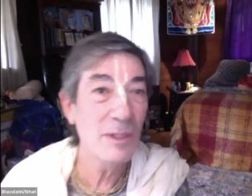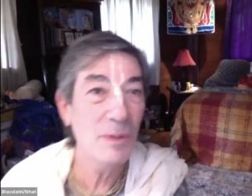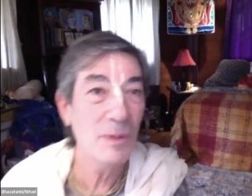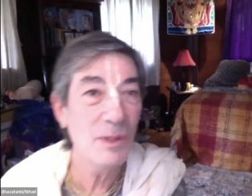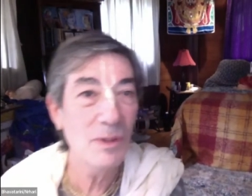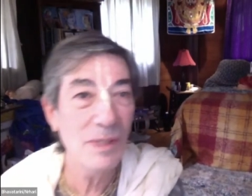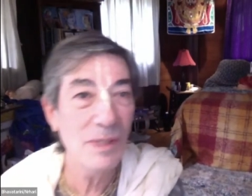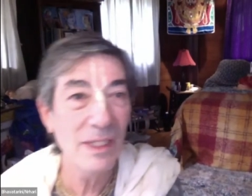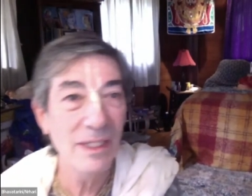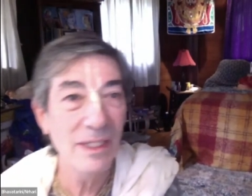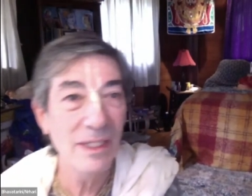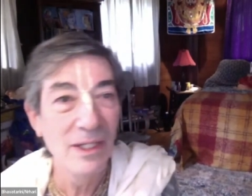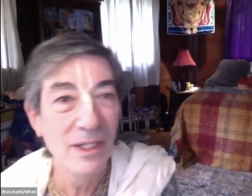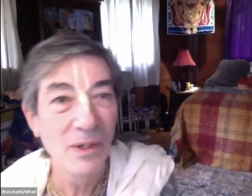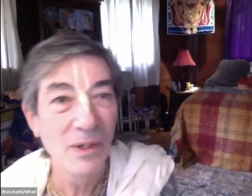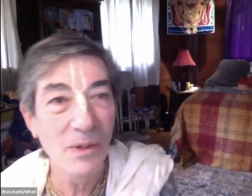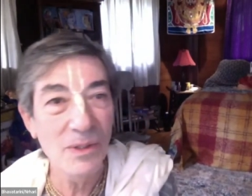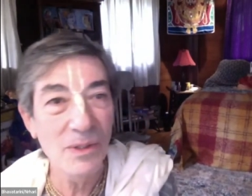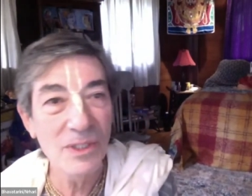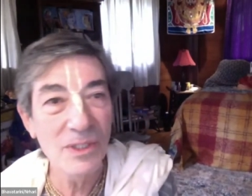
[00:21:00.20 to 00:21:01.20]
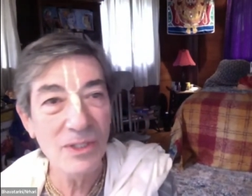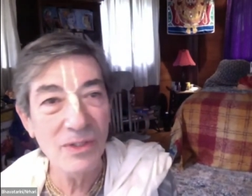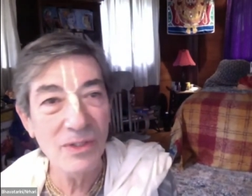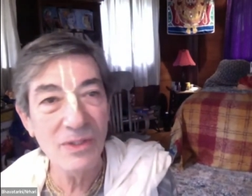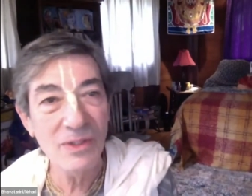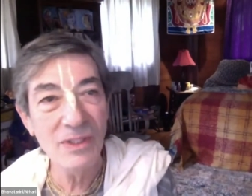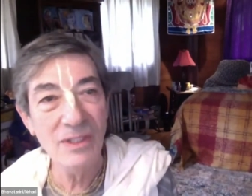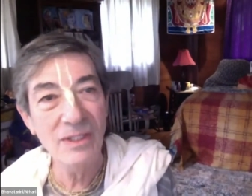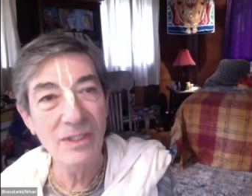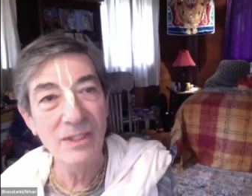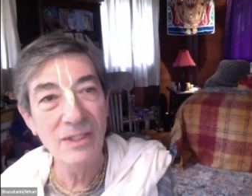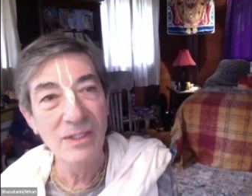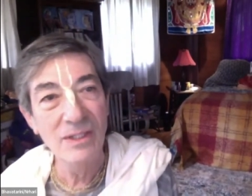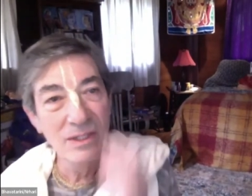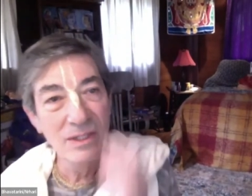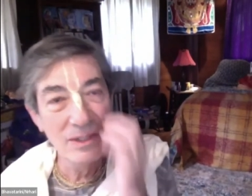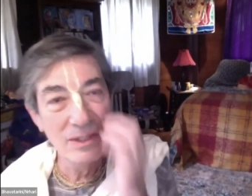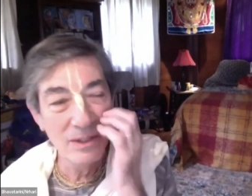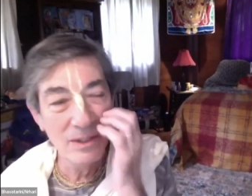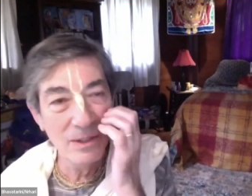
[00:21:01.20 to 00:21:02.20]
between also the,
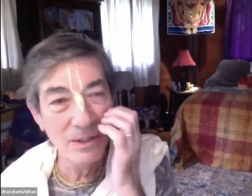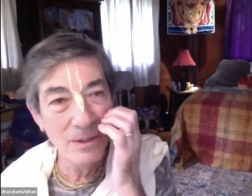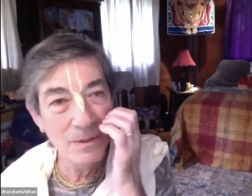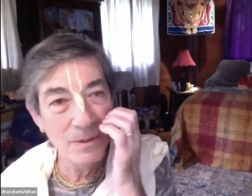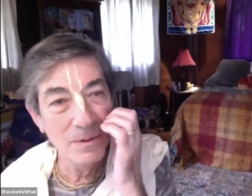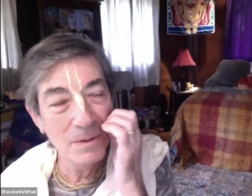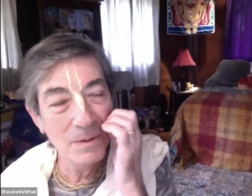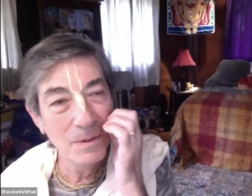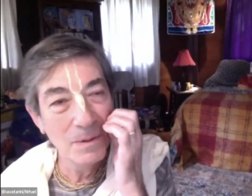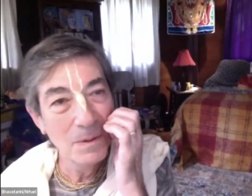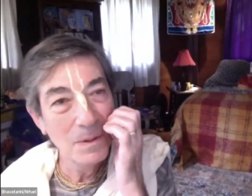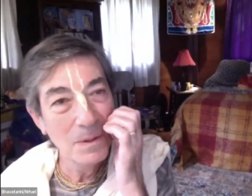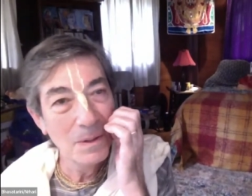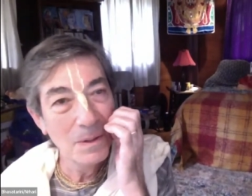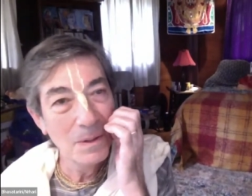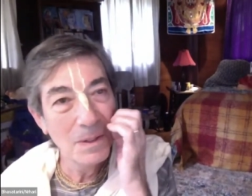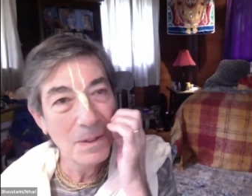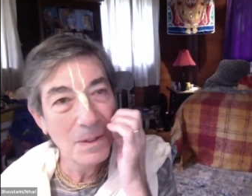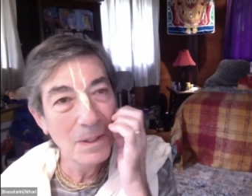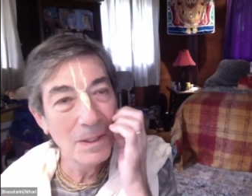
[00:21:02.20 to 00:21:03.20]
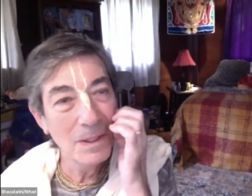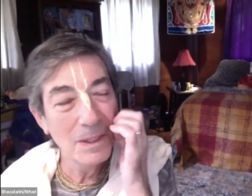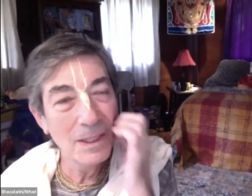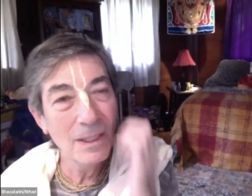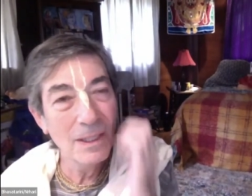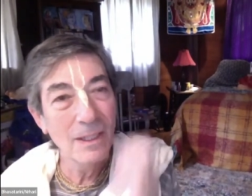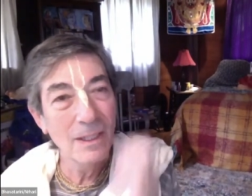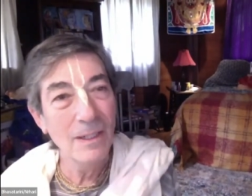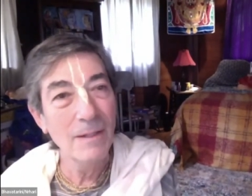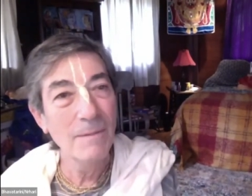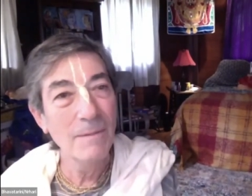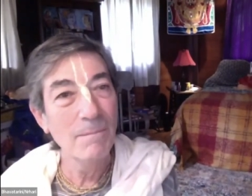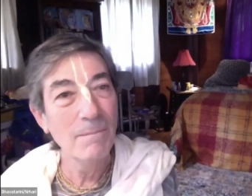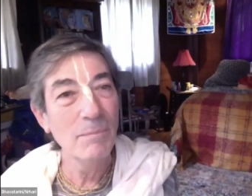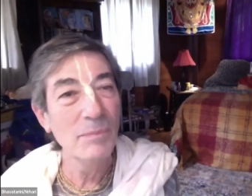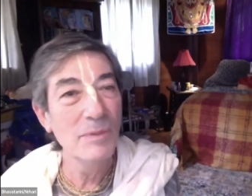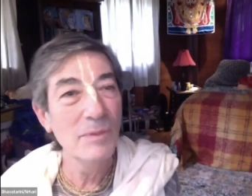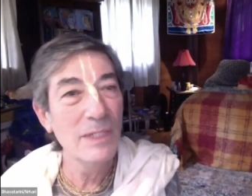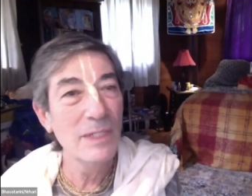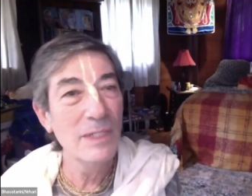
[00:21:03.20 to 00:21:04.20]
uh,
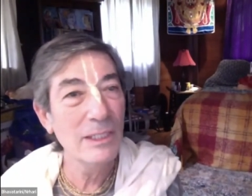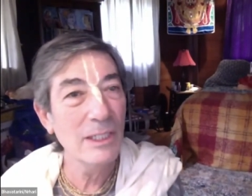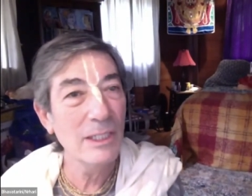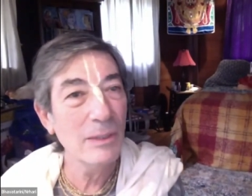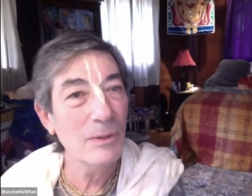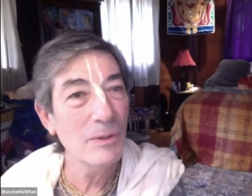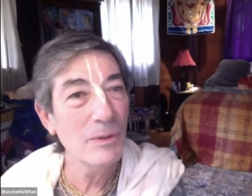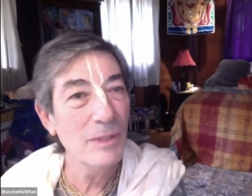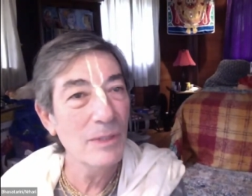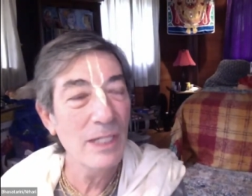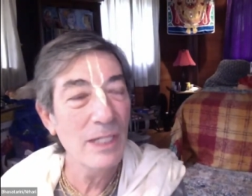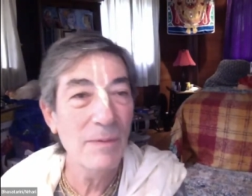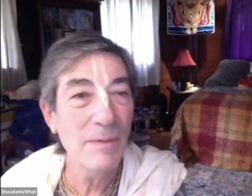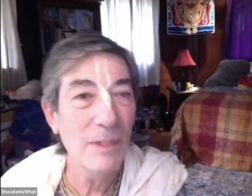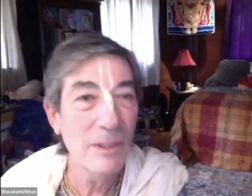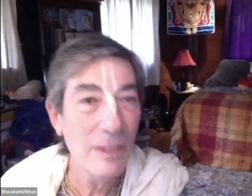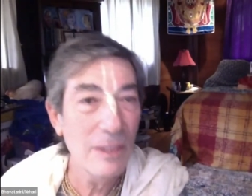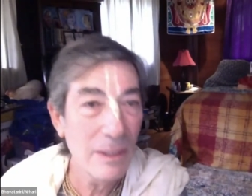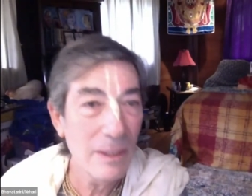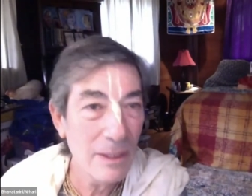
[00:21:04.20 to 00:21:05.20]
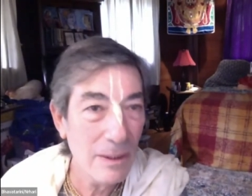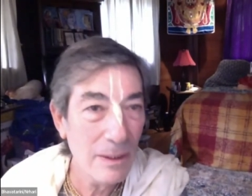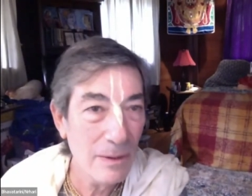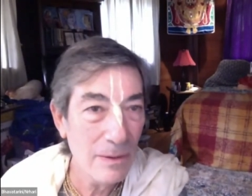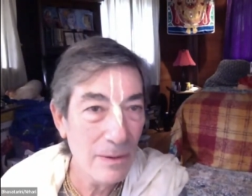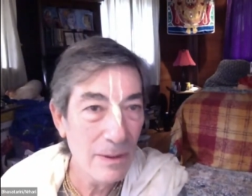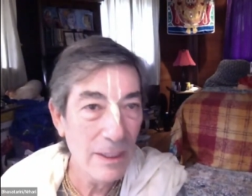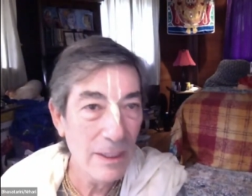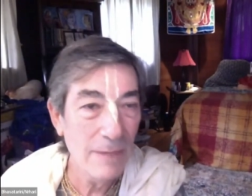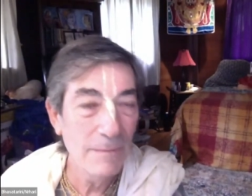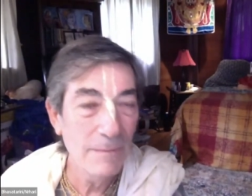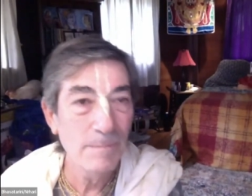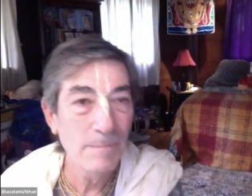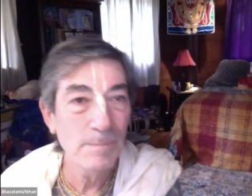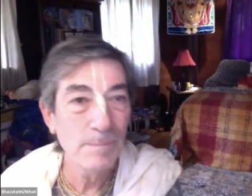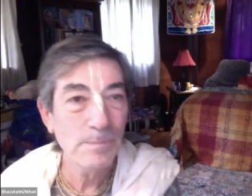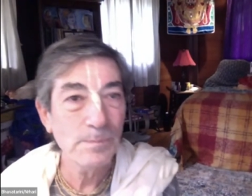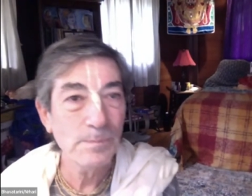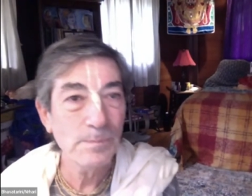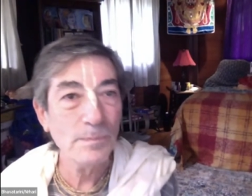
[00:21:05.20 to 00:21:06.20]
Diksha Gurudev and Shiksha Gurudev.
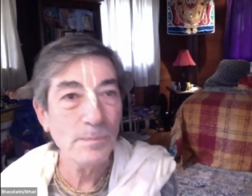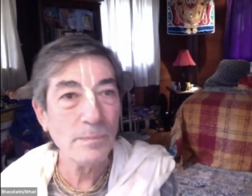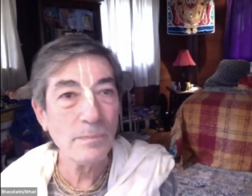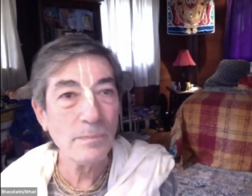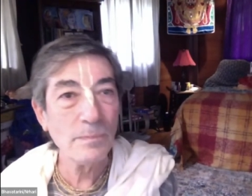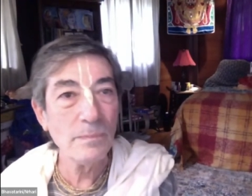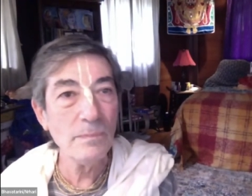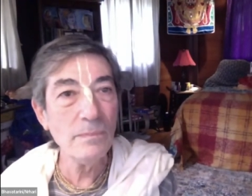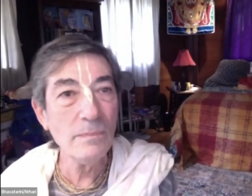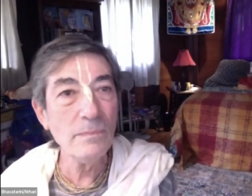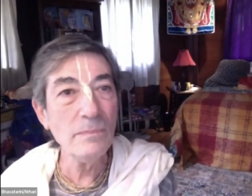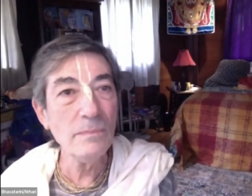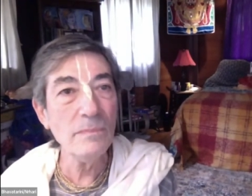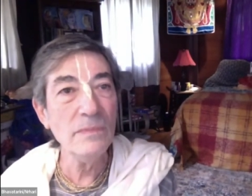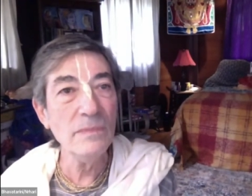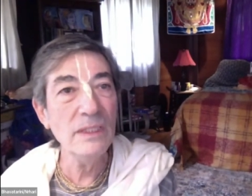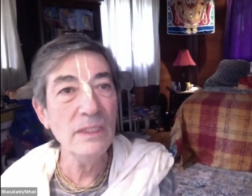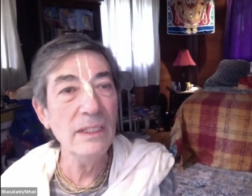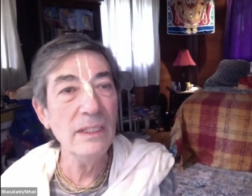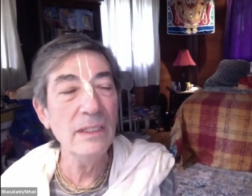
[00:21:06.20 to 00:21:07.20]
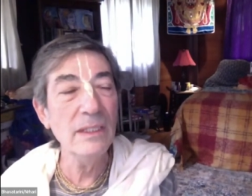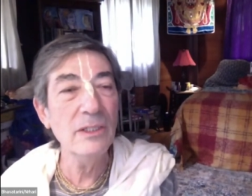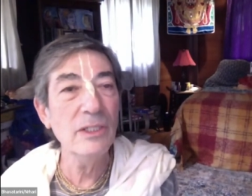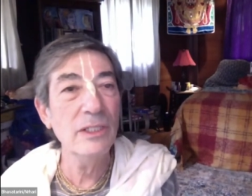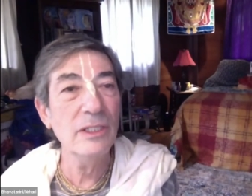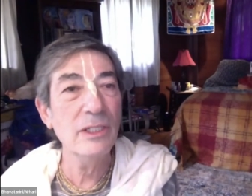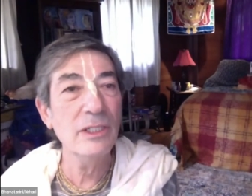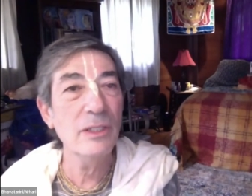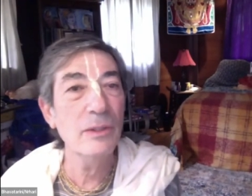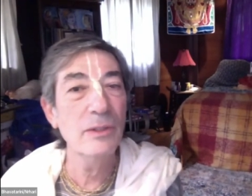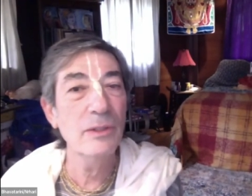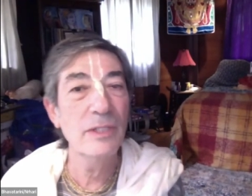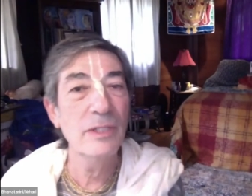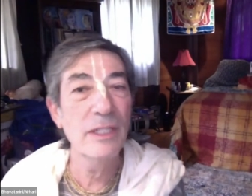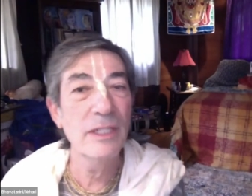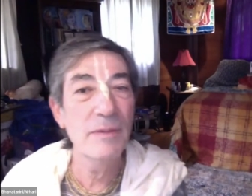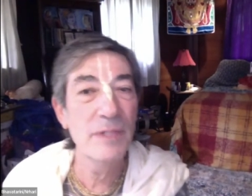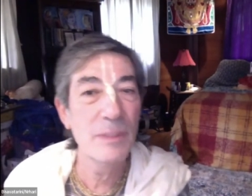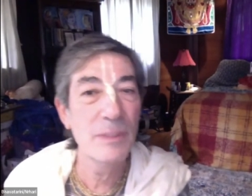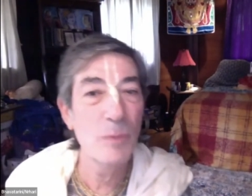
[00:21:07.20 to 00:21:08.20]
And Shiksha
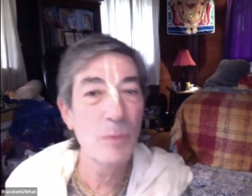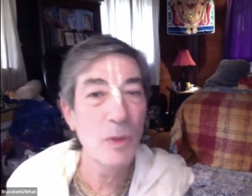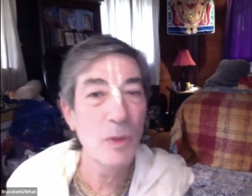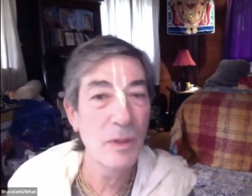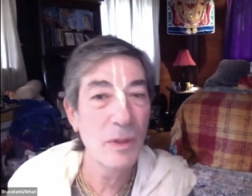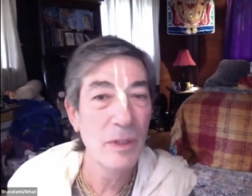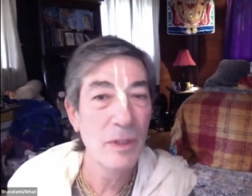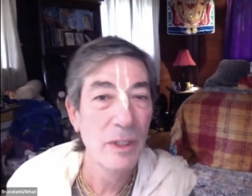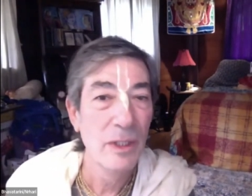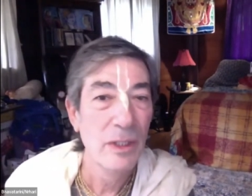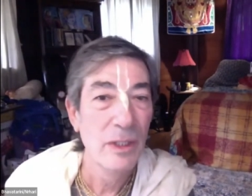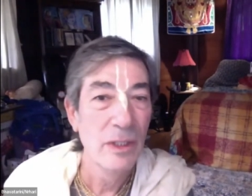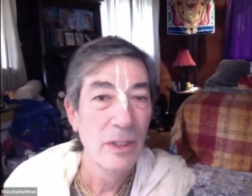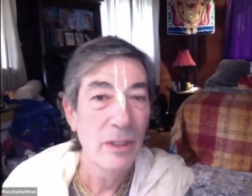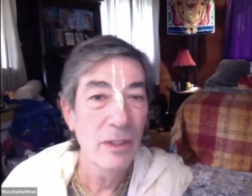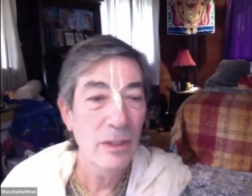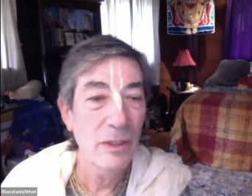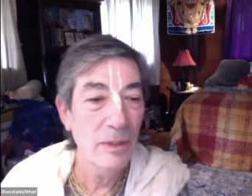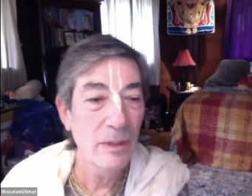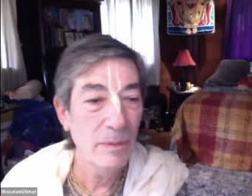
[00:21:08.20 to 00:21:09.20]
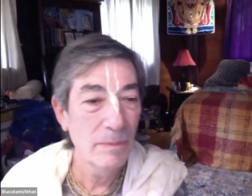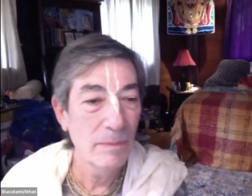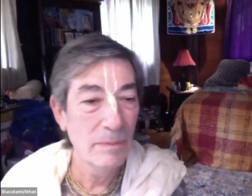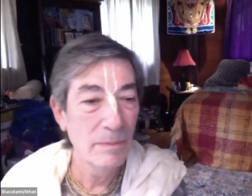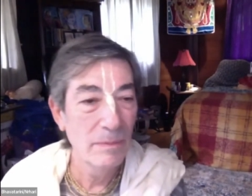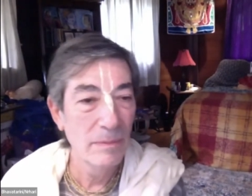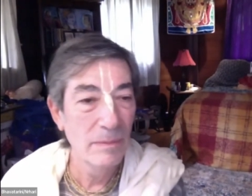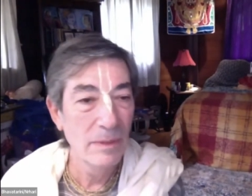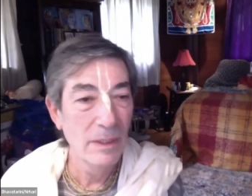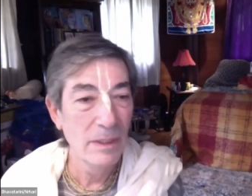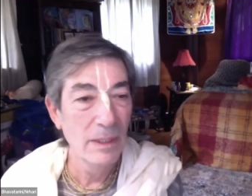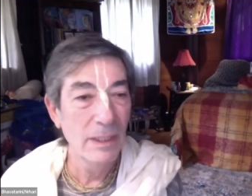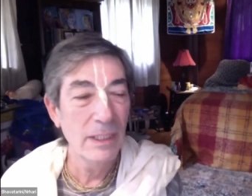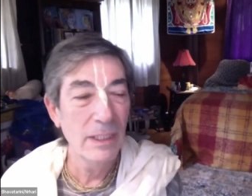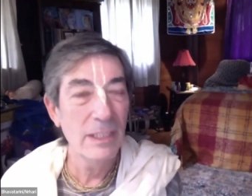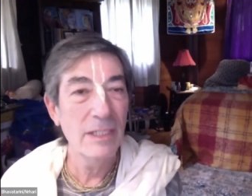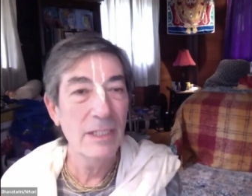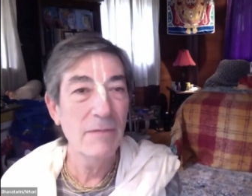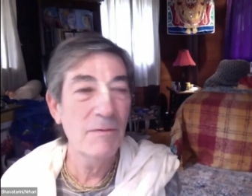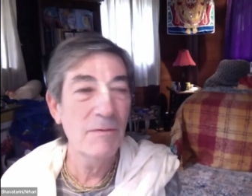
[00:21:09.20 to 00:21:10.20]
Gurudev is more, um,
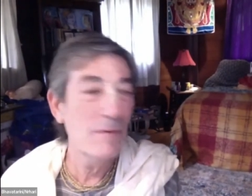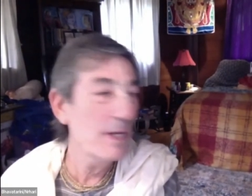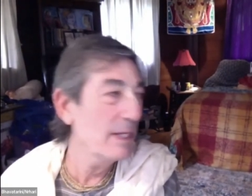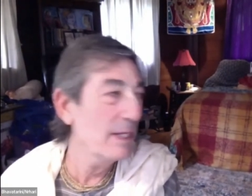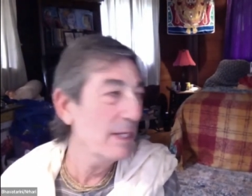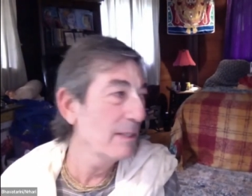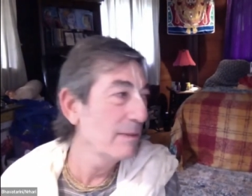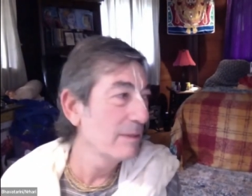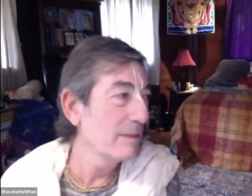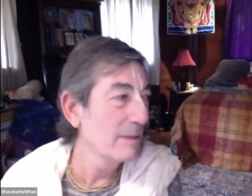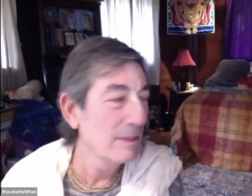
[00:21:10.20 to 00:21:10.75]
it's a friend.